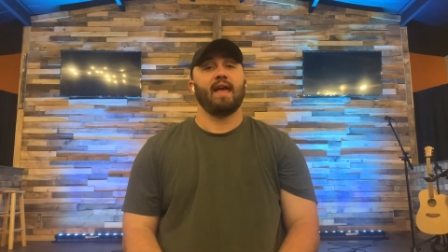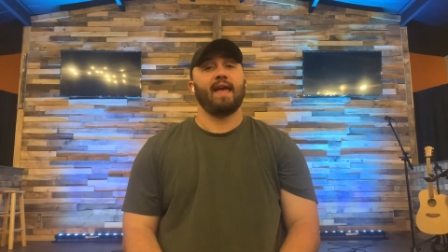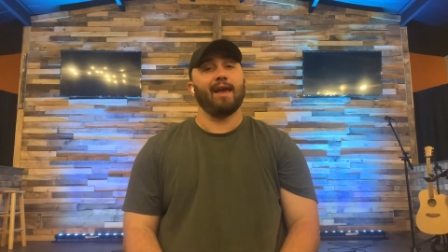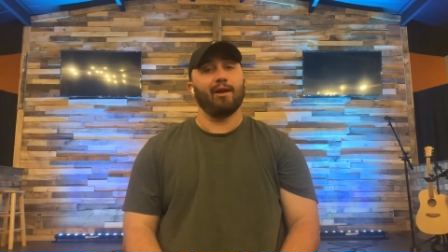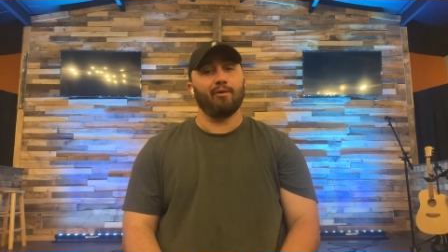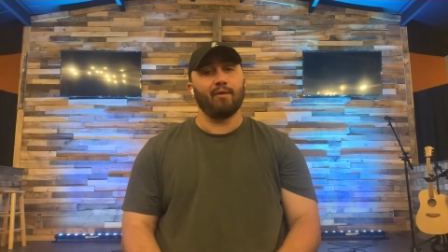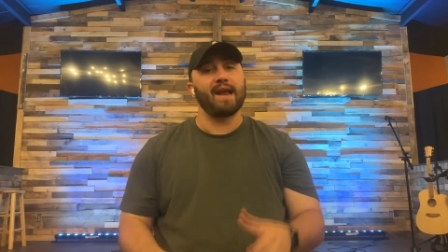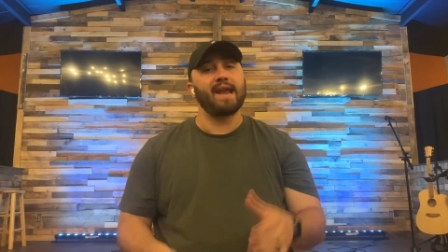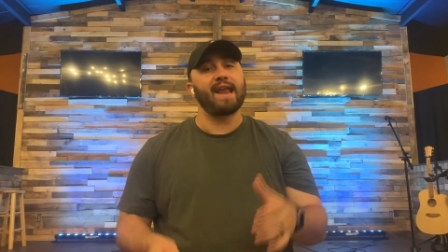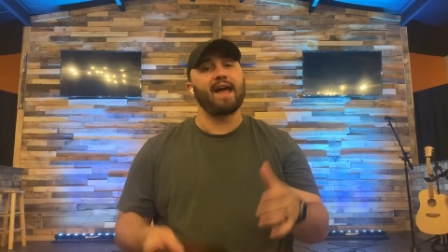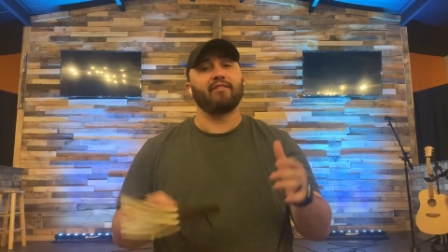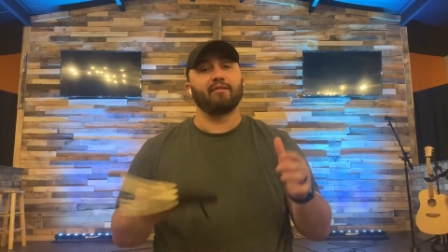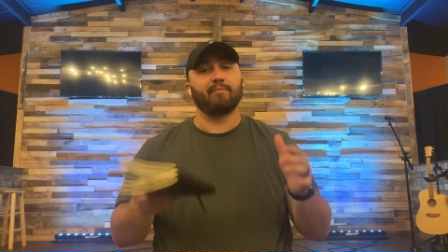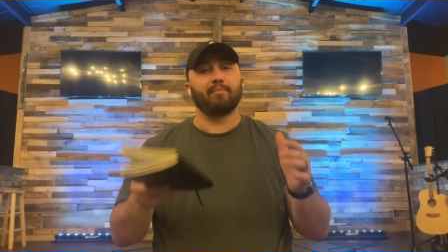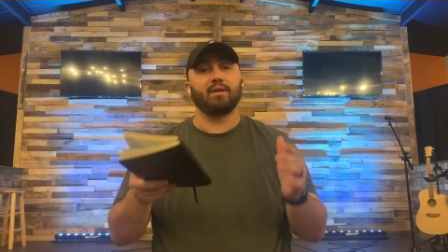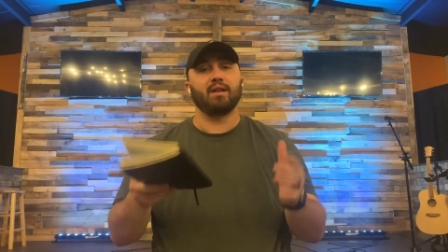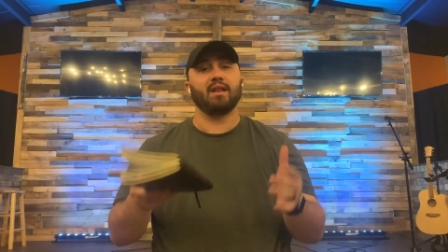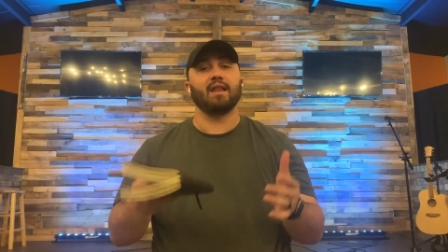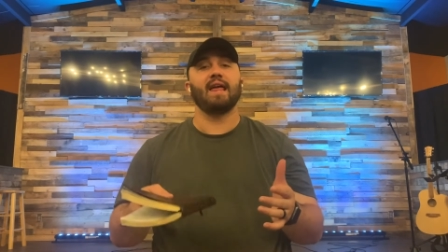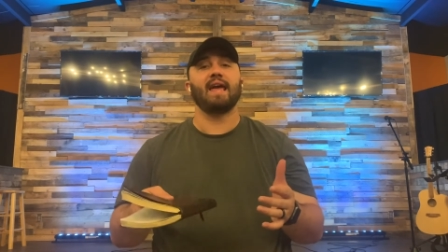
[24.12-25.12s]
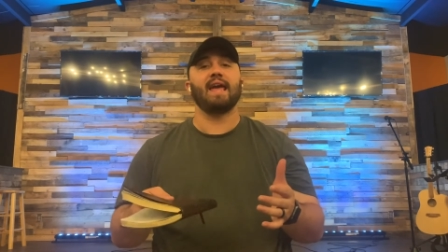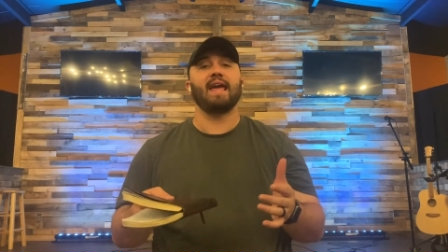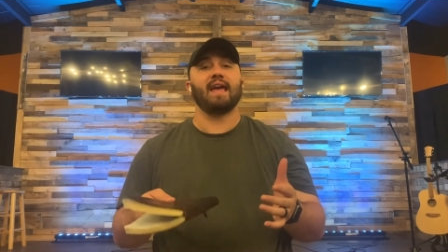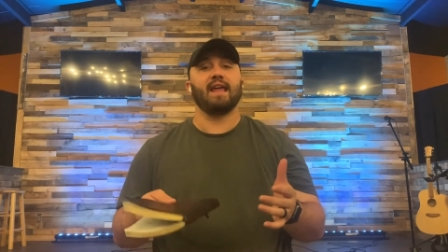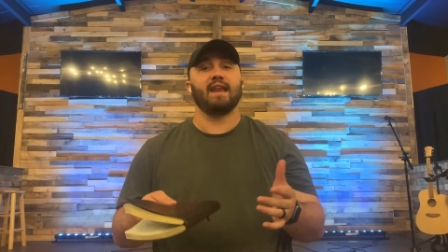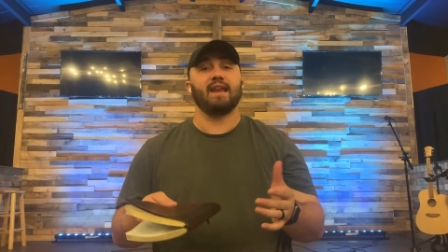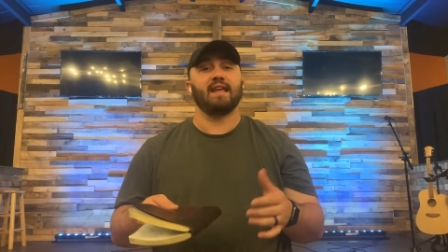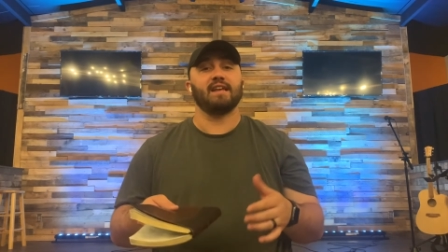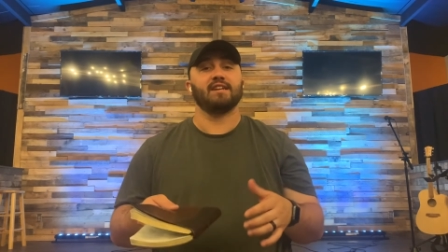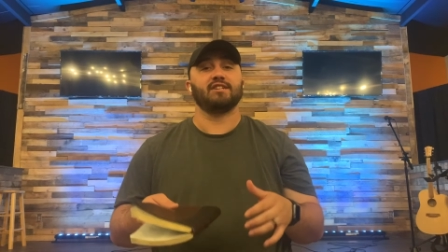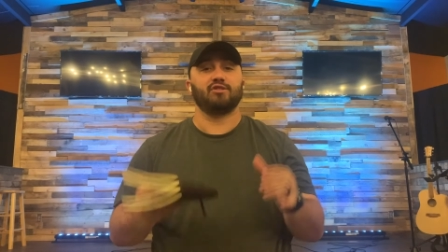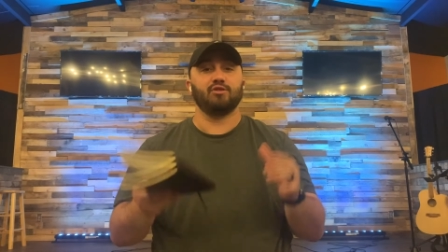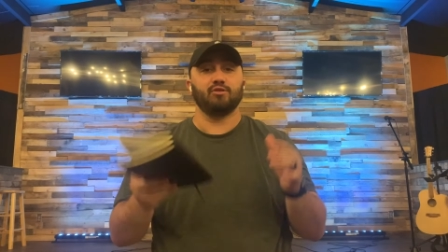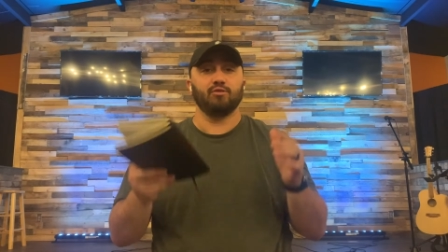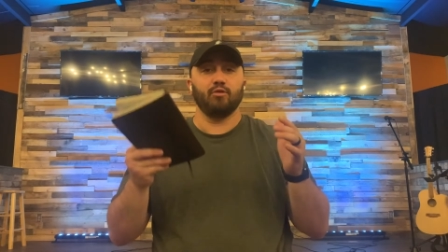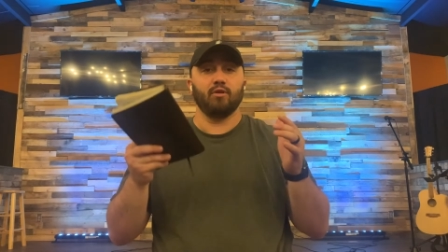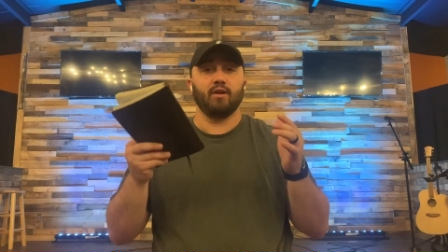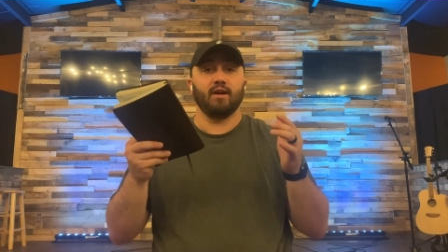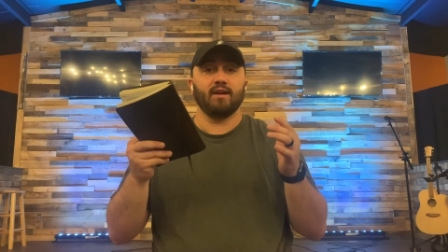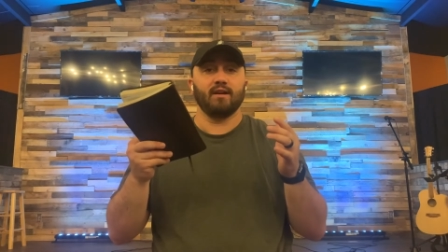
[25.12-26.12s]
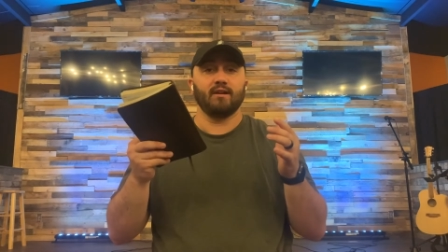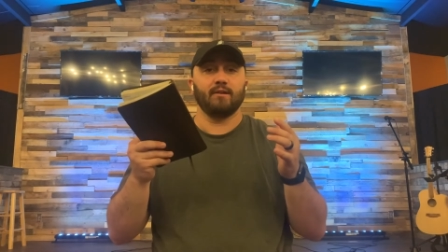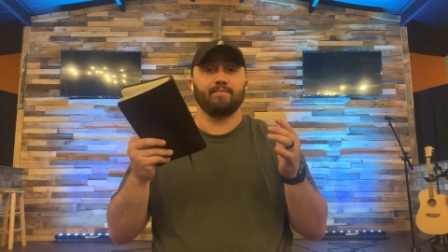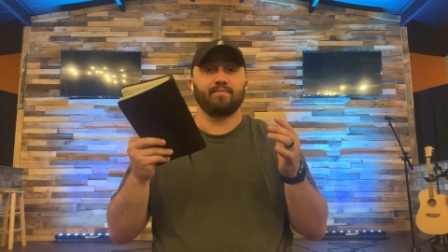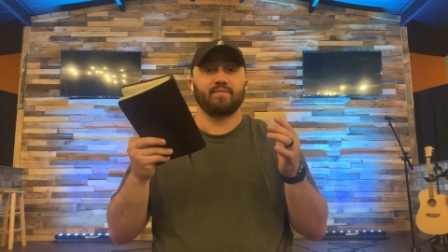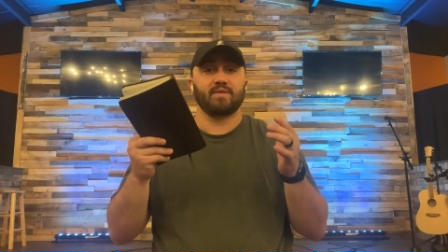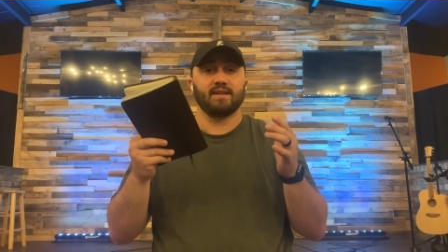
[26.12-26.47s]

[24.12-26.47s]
And right now the plan is to uh,